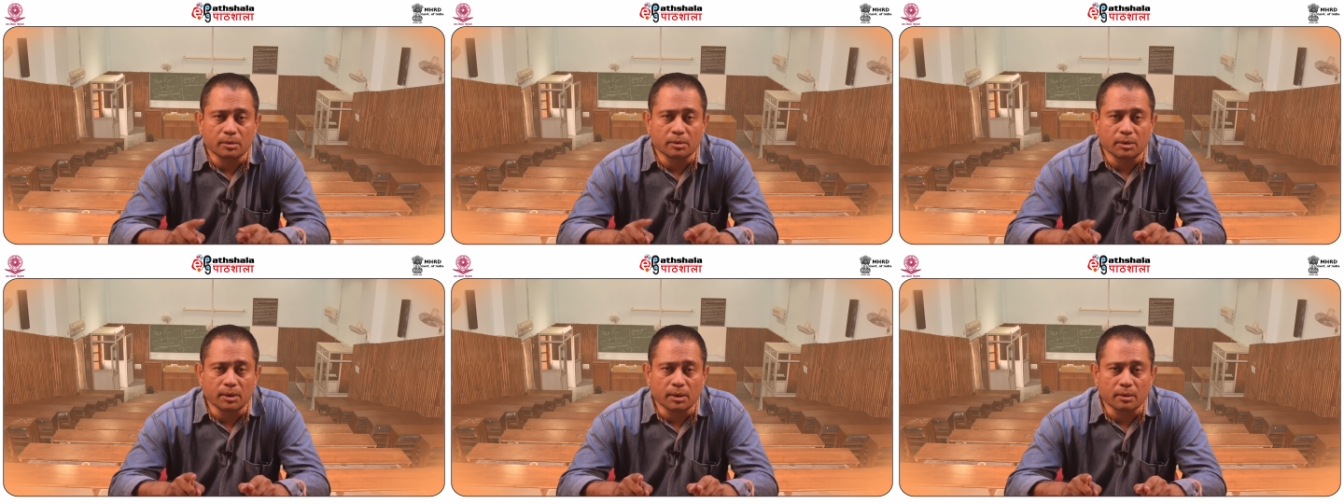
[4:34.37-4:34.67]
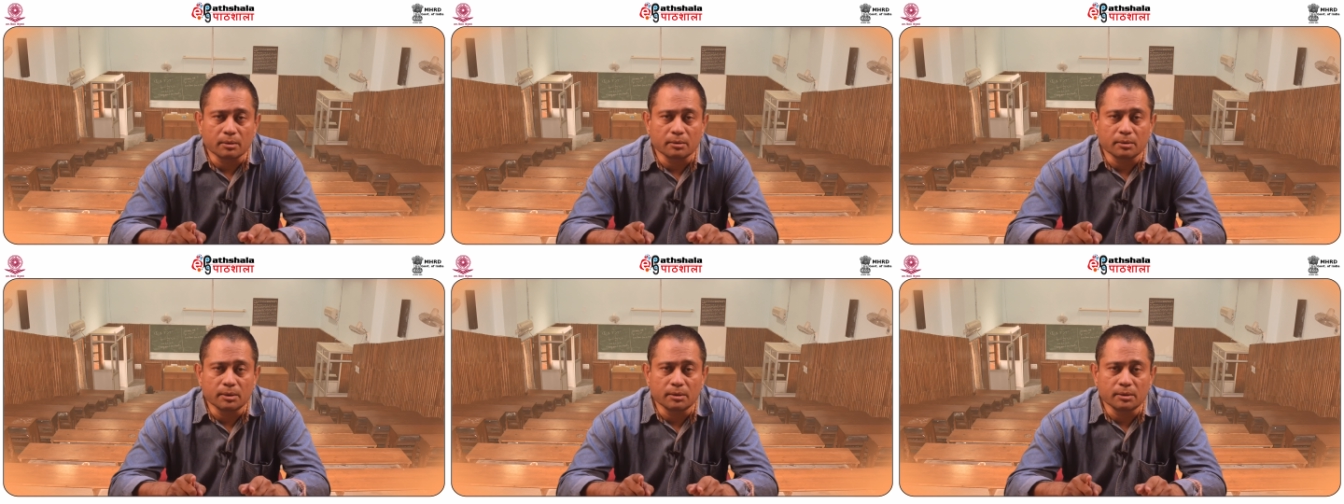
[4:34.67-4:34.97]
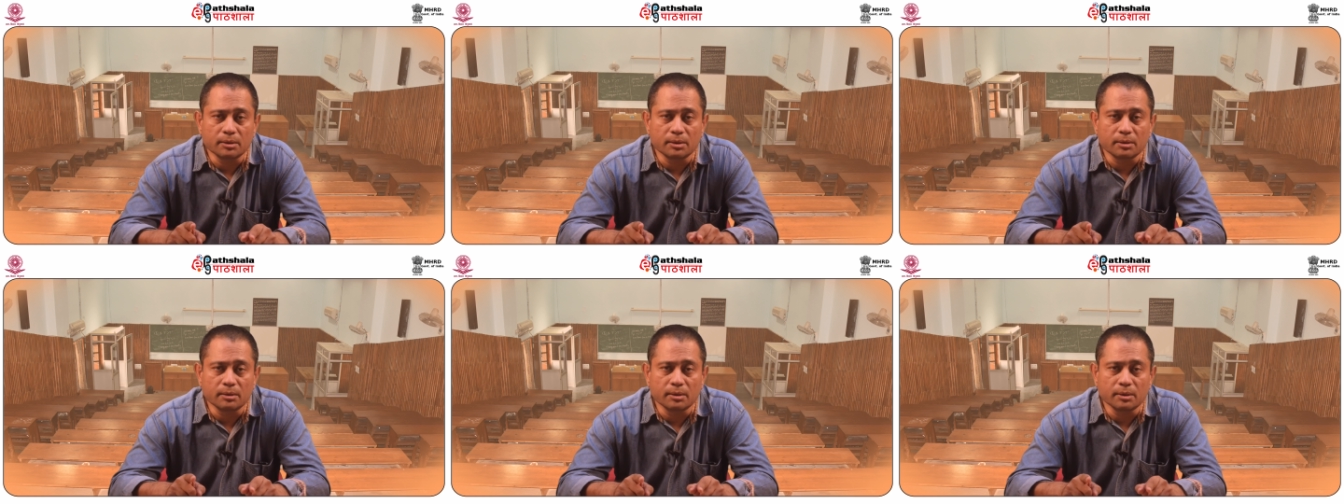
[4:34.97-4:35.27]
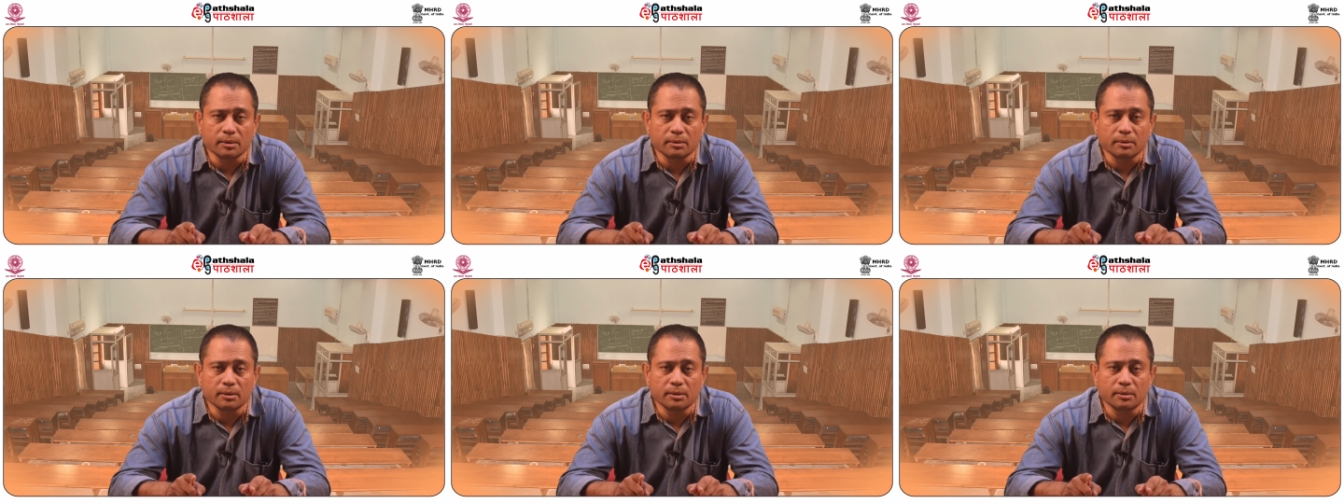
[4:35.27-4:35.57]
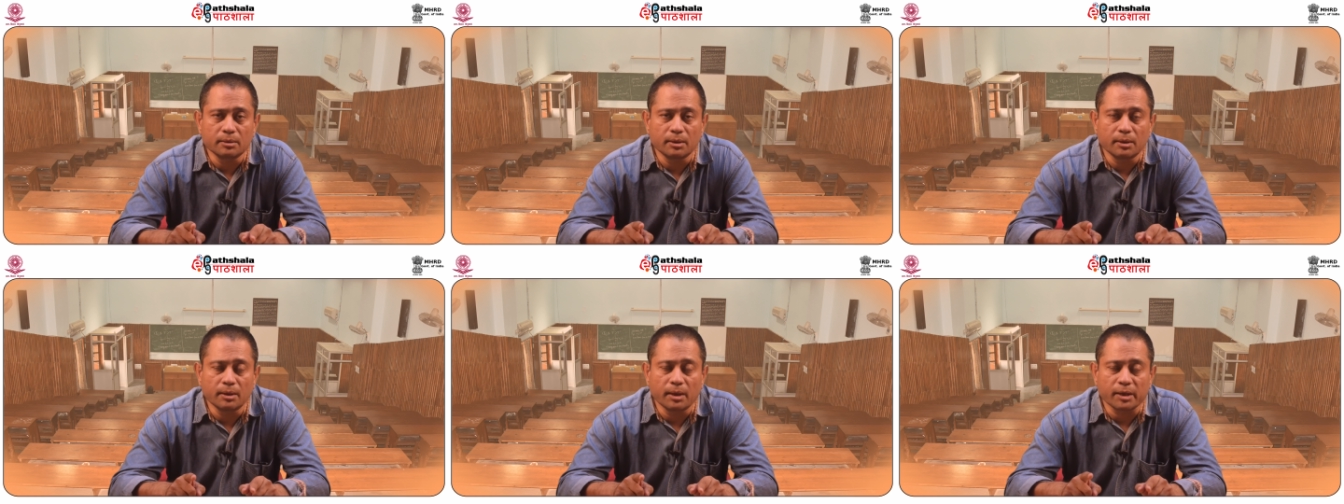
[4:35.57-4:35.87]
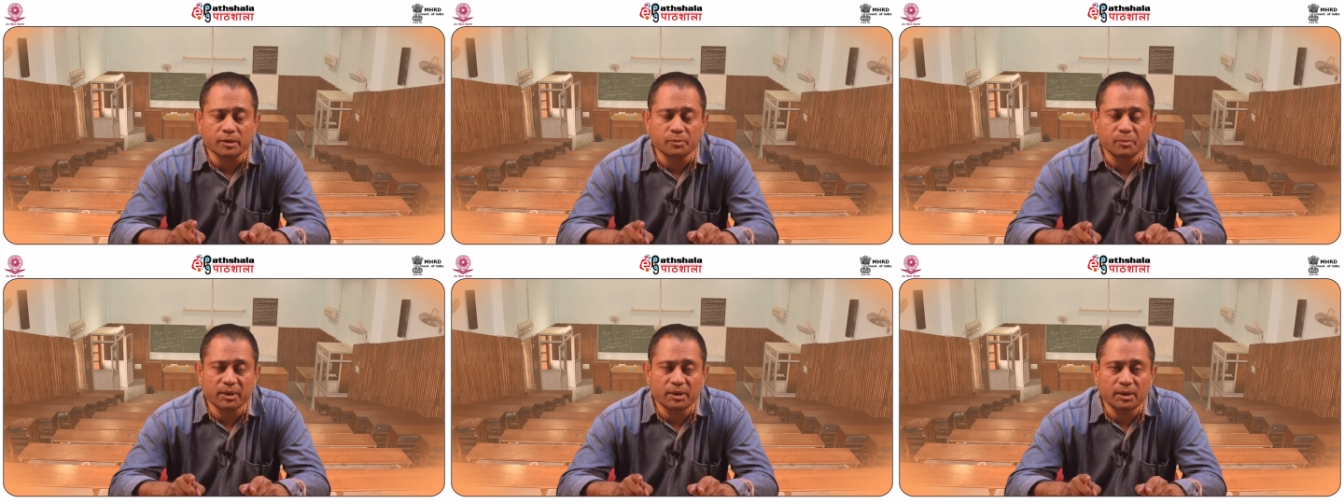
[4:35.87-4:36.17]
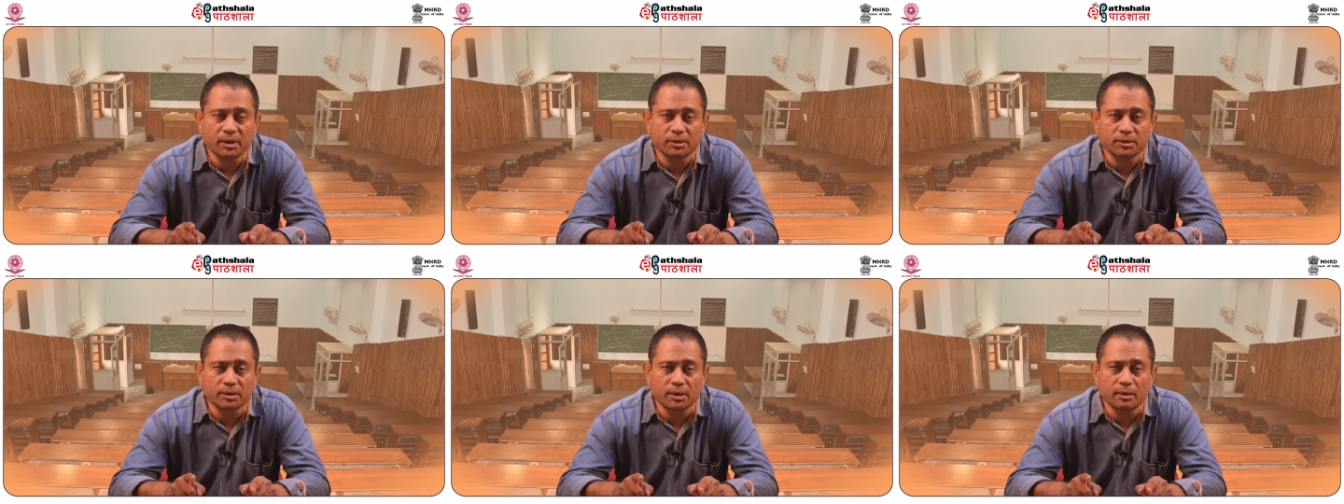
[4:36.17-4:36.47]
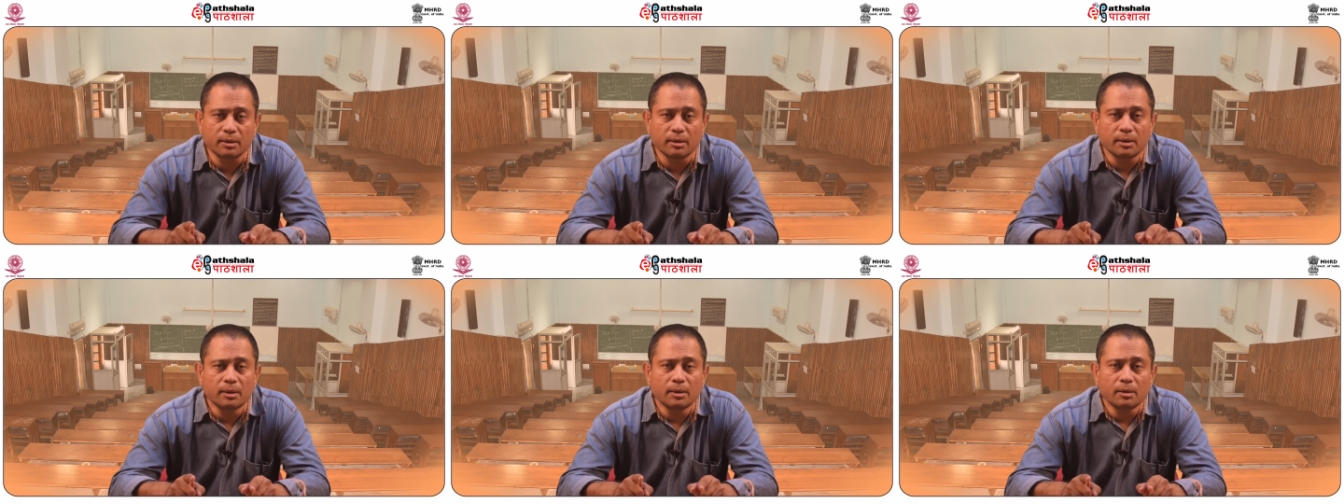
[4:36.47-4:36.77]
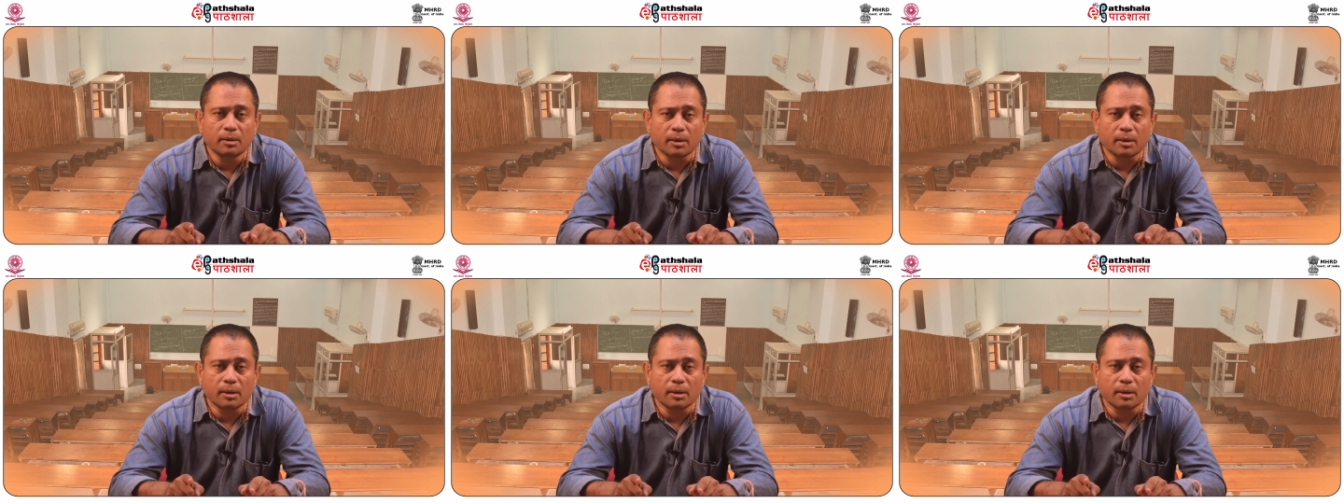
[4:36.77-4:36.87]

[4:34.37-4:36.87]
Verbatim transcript: the, the, the, the, the expectation